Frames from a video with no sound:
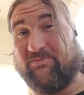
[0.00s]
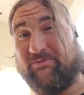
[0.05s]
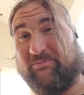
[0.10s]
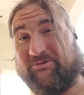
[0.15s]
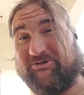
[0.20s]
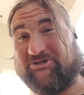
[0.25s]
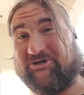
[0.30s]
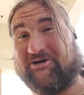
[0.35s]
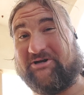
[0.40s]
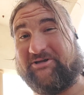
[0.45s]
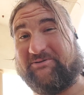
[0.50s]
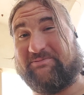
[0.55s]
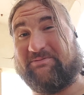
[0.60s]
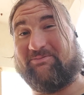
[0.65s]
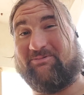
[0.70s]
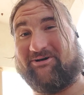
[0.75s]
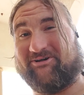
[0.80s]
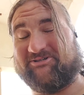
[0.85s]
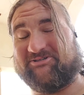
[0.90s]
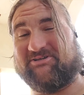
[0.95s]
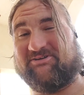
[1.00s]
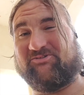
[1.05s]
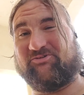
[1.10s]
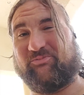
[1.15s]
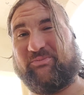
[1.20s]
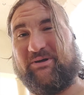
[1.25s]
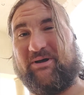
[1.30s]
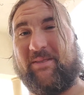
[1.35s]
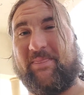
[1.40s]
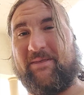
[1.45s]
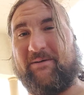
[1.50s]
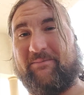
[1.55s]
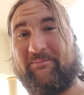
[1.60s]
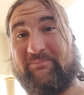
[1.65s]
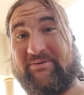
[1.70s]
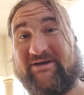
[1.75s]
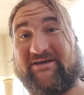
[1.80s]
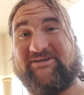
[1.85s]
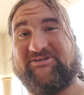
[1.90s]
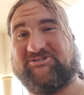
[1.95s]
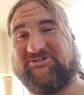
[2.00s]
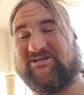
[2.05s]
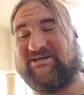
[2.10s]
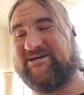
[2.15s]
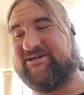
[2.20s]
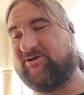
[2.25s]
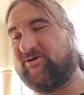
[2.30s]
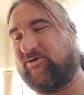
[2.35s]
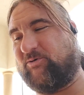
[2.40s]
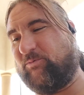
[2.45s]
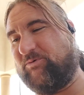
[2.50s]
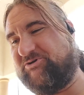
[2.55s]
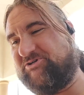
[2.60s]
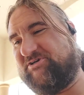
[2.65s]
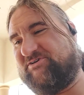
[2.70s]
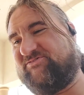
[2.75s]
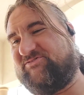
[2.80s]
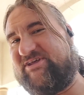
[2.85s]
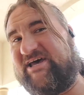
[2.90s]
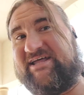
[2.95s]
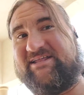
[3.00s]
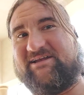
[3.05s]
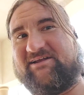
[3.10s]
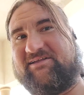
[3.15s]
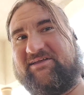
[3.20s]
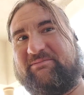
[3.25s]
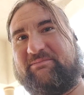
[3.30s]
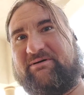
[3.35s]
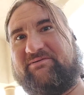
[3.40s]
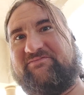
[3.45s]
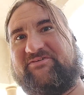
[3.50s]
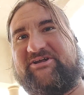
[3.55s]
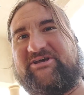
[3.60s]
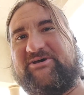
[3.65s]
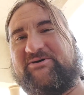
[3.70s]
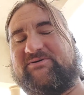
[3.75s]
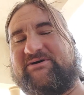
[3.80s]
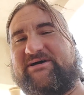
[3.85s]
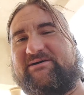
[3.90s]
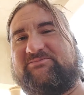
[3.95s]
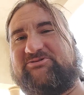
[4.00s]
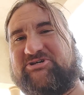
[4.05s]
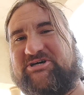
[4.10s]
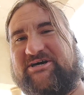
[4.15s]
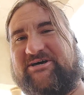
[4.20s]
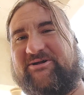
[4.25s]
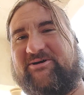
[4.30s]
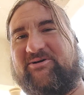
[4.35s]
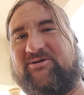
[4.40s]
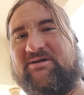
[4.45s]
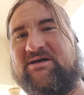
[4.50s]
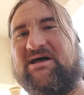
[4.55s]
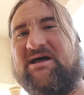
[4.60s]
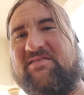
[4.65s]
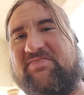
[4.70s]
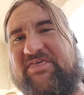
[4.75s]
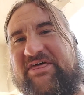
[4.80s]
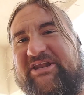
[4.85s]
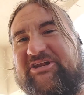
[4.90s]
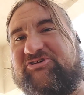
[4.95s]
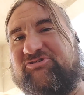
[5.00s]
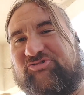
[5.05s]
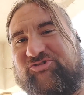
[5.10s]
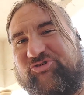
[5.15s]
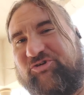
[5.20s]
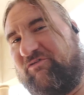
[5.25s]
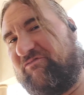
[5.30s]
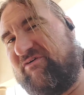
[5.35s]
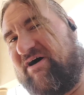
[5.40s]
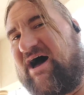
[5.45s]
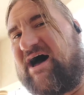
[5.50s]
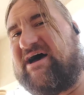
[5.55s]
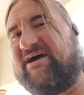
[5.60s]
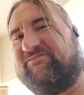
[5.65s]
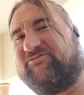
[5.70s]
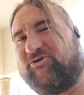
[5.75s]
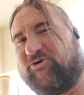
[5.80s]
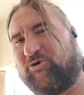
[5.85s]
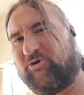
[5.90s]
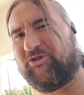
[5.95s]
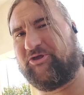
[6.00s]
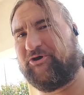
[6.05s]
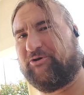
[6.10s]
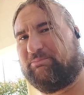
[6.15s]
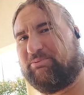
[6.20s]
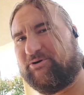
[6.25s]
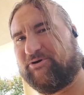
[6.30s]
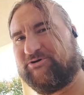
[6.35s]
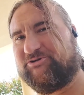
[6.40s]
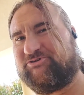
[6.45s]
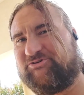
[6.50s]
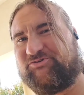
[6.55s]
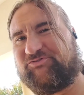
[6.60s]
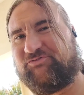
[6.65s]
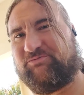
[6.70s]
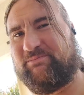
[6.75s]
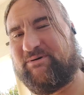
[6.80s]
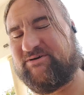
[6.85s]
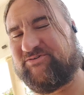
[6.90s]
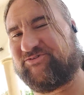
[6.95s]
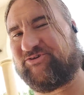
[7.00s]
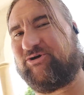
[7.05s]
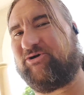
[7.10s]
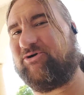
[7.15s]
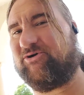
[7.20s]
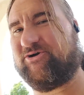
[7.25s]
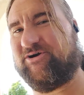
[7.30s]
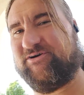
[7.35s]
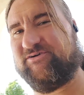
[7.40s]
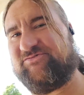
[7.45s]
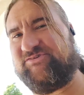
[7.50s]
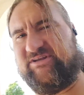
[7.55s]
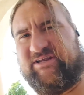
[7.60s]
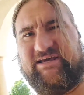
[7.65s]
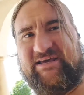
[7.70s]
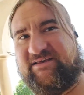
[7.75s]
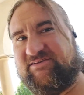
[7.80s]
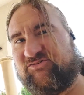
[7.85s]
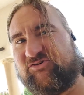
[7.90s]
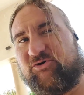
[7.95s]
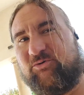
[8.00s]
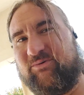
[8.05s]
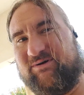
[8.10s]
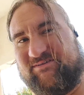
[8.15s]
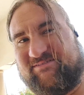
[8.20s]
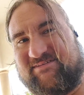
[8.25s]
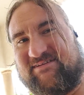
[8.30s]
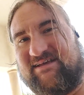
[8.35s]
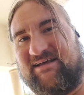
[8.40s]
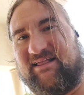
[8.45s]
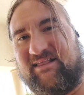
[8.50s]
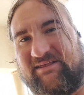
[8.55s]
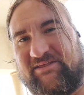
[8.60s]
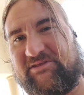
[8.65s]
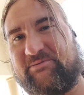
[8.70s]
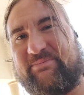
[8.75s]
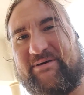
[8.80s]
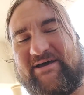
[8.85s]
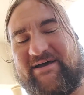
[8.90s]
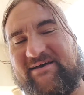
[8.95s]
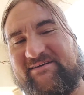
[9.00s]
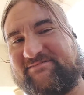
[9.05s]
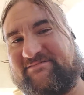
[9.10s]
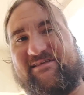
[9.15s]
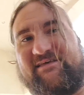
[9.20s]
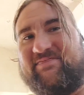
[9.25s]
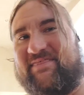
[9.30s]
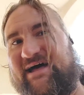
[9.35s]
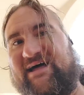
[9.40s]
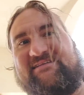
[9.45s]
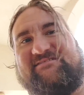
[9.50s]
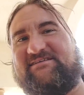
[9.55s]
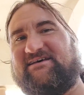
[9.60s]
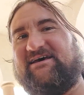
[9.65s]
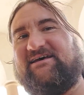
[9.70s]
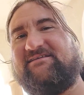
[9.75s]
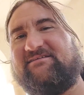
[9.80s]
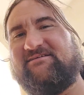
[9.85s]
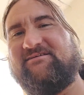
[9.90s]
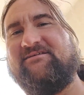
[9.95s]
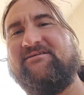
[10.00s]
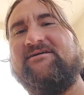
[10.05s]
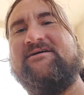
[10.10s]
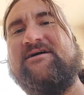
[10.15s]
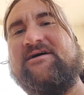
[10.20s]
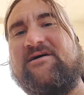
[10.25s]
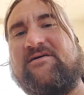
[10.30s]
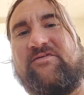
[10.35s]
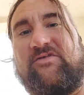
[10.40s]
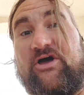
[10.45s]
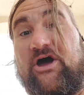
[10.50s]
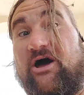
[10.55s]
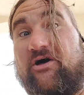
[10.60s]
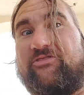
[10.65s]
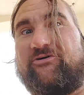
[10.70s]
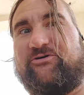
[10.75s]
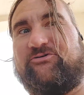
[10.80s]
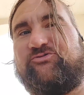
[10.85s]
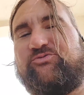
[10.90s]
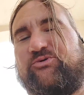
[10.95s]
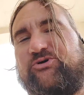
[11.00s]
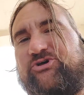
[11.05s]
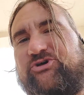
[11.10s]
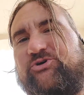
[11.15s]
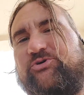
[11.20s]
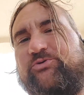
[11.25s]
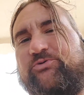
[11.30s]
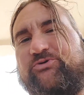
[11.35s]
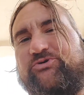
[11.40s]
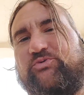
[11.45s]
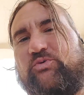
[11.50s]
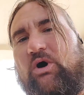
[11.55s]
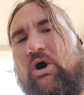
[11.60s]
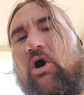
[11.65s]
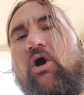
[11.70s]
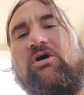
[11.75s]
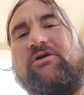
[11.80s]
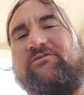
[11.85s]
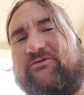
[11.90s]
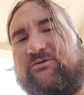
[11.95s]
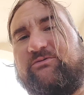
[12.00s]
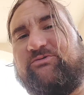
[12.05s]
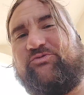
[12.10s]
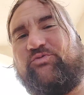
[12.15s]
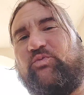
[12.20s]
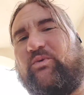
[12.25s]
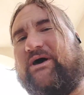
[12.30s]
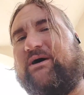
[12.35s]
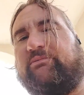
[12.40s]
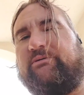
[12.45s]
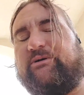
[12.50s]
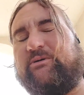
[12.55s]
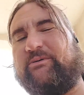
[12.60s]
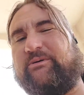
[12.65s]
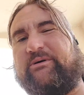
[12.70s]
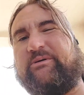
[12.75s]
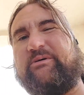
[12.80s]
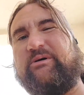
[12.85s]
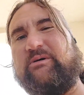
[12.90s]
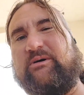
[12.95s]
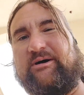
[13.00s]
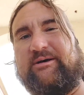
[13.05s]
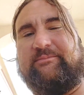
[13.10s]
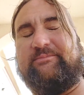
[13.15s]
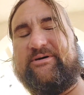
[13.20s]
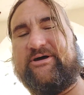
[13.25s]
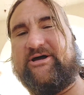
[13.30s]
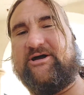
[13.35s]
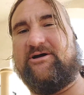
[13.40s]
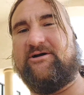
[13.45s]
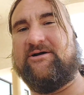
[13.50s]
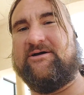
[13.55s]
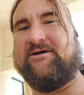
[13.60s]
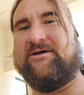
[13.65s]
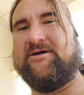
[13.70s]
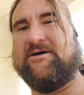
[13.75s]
the majority of people watching this will be on the biggest channel, which is technically my video game channel. that just survived earlier purges from my stalkers and is coincidentally the biggest. That's it. The others were huge. All of it was way, way, way, way, way bigger.